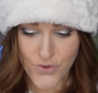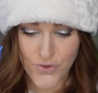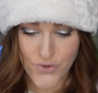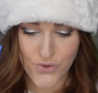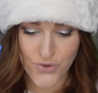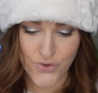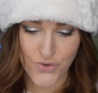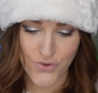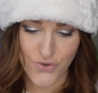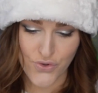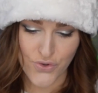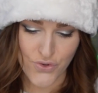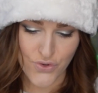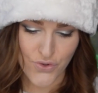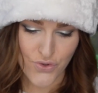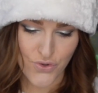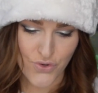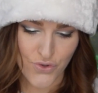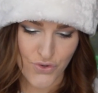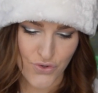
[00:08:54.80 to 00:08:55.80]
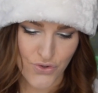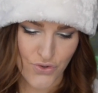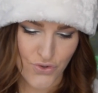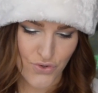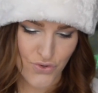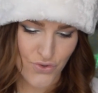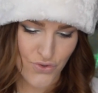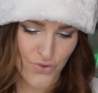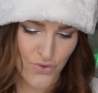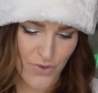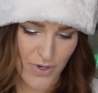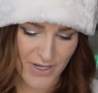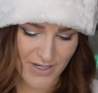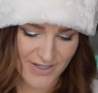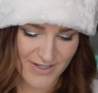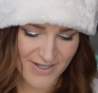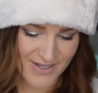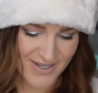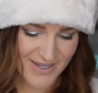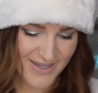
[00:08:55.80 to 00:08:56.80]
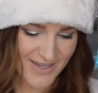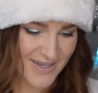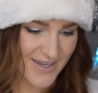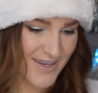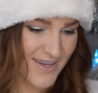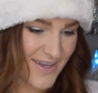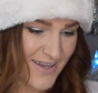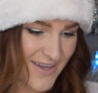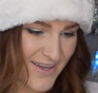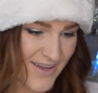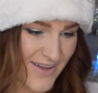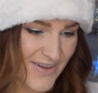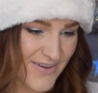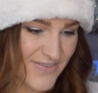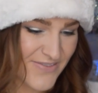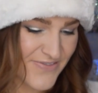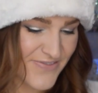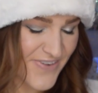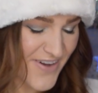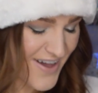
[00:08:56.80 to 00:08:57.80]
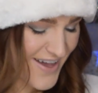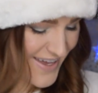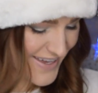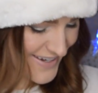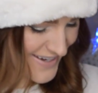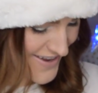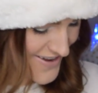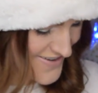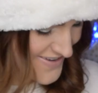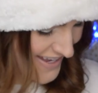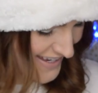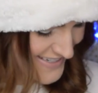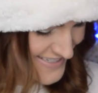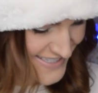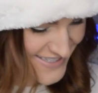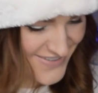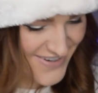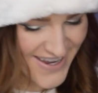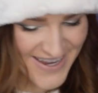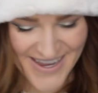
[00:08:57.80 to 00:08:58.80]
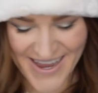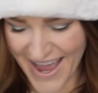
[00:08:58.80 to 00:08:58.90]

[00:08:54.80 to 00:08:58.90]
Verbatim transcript: Ooh. Fun. Okay, so I